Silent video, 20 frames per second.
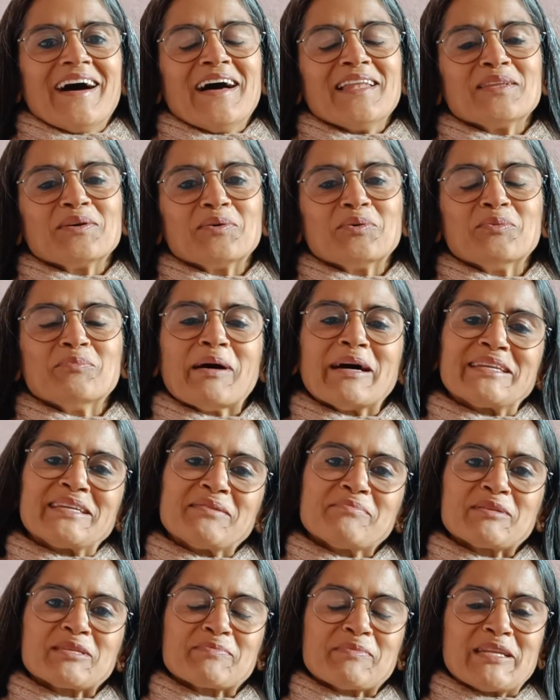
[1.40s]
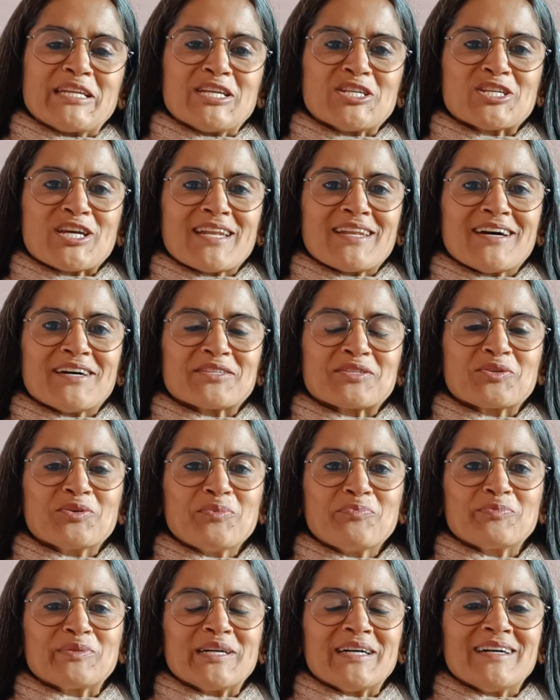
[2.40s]
Hello, my name is Manisha Lath
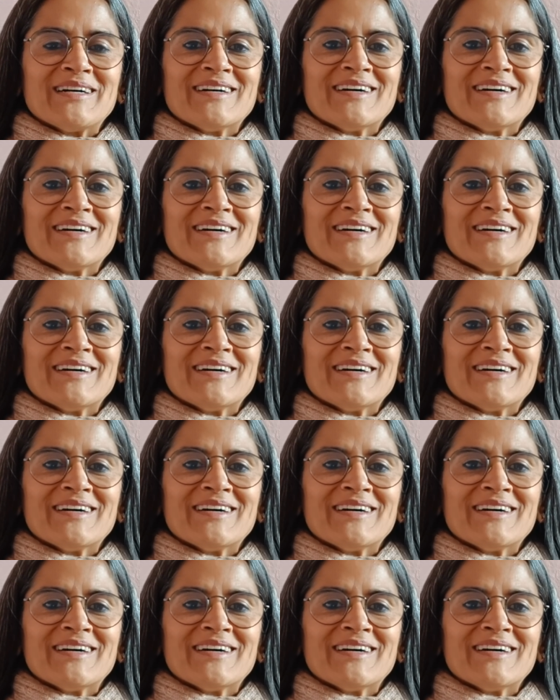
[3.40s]
Gupta